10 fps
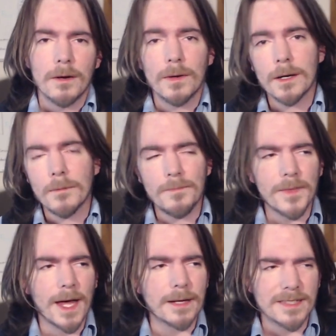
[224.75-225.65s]
Well,
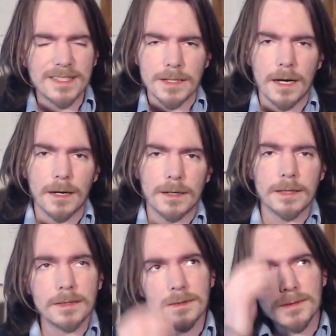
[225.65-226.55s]
that stung,
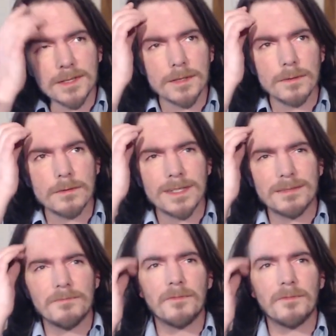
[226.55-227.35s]
and soon it